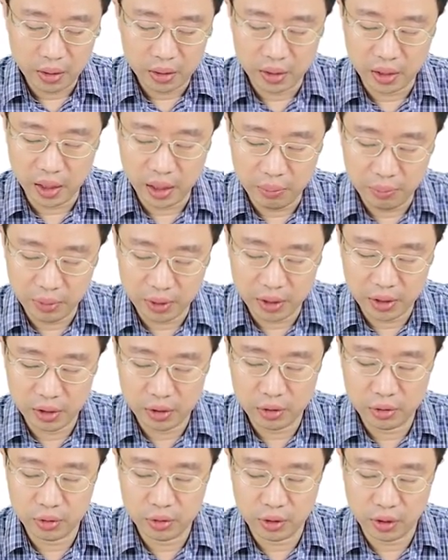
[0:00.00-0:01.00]
the
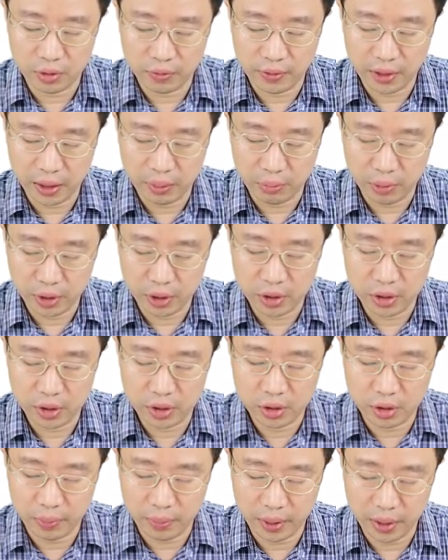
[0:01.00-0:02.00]
amplitude of
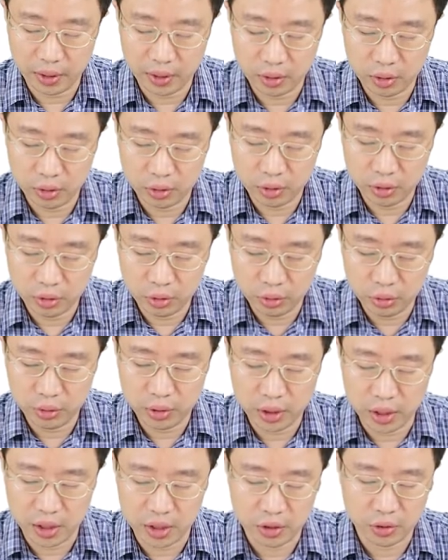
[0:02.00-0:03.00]
vibration of particle
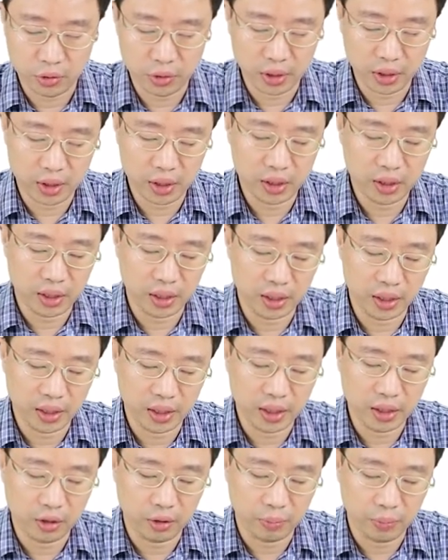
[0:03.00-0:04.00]
2 is greater than
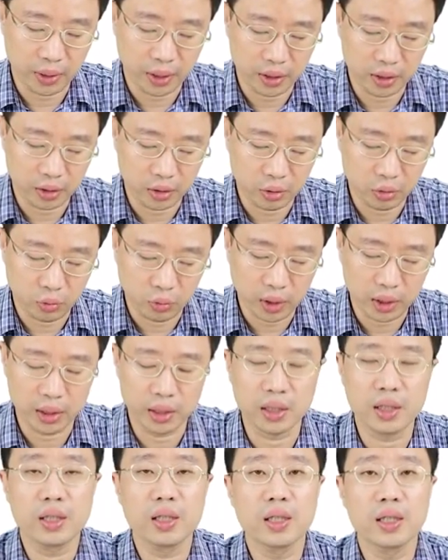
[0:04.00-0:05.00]
that of particle
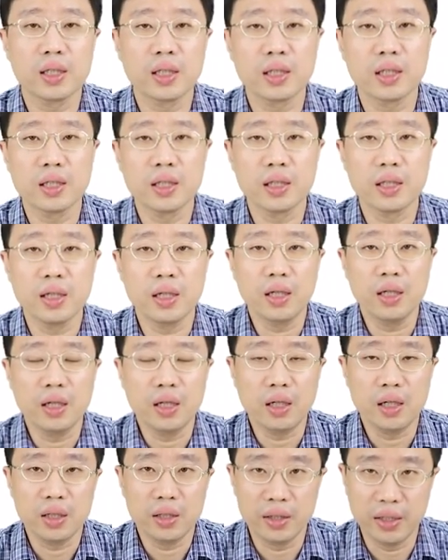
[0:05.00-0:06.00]
1.
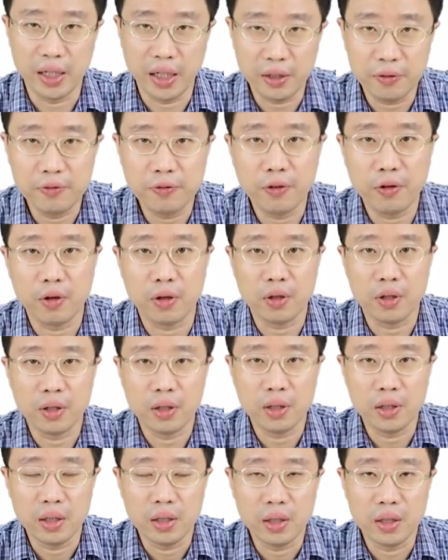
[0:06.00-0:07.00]

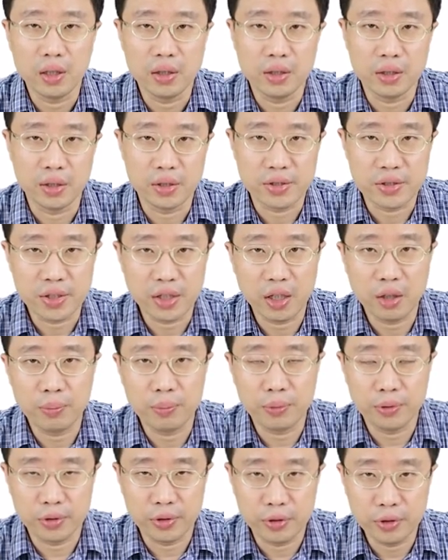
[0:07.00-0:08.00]
Therefore, the
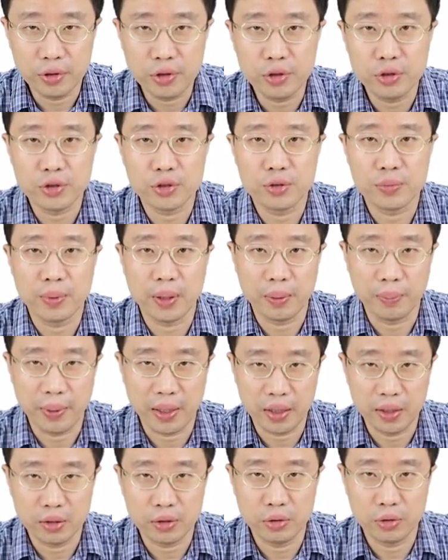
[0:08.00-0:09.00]
sound produced by
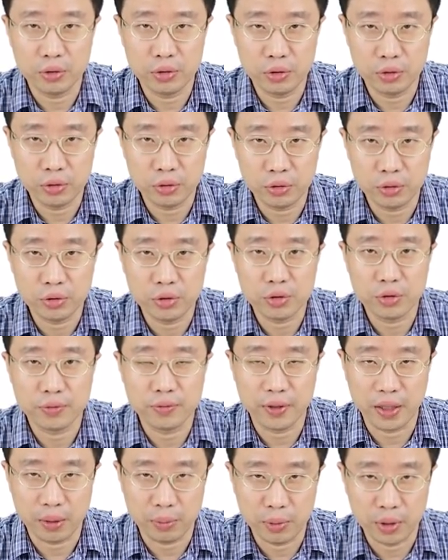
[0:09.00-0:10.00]
particle 2's
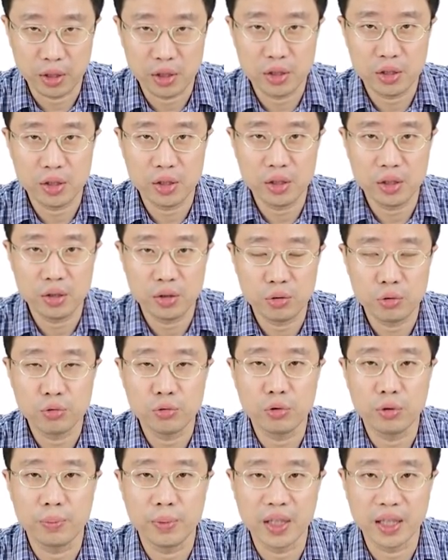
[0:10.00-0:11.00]
vibration
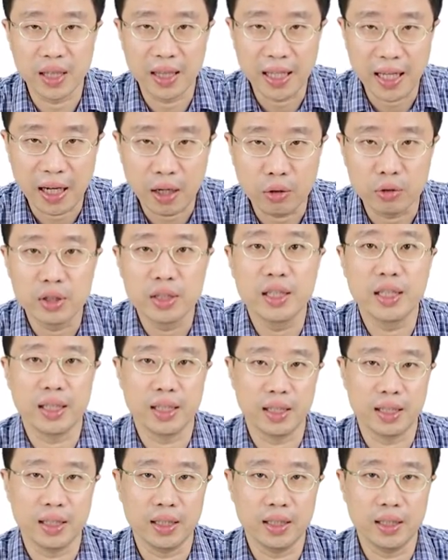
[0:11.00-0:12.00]
will be
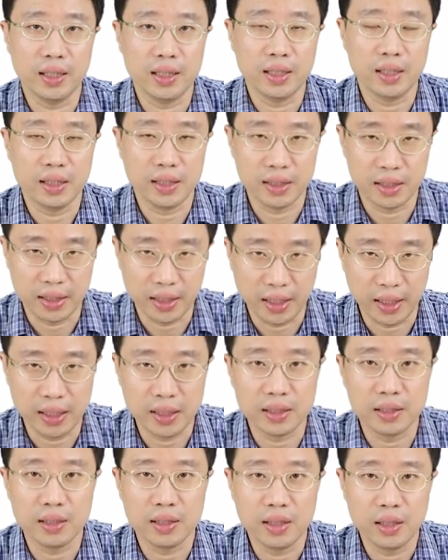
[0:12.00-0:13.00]
louder
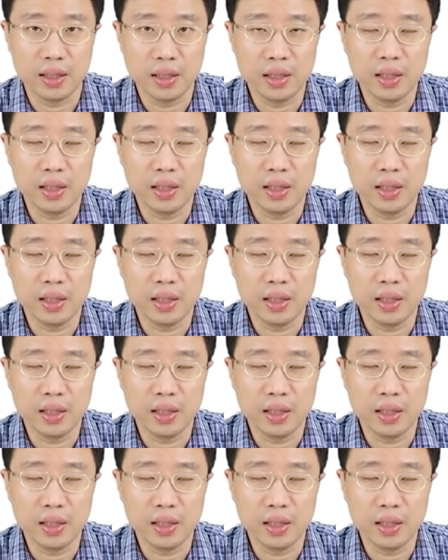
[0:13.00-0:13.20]
than